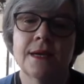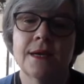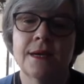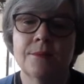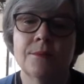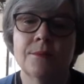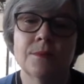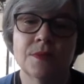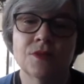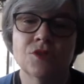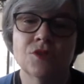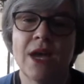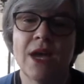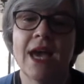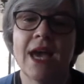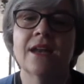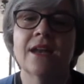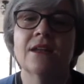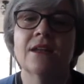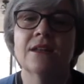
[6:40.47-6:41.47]
um, so I
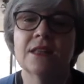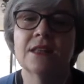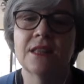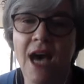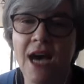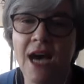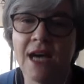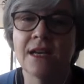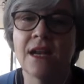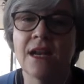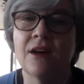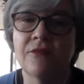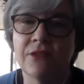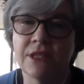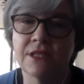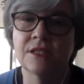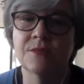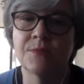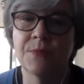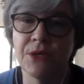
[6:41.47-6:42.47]
had a lot of
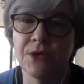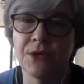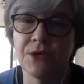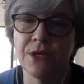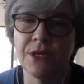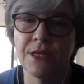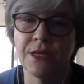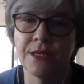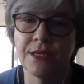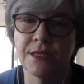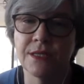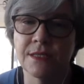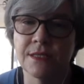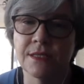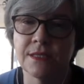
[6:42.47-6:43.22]
experience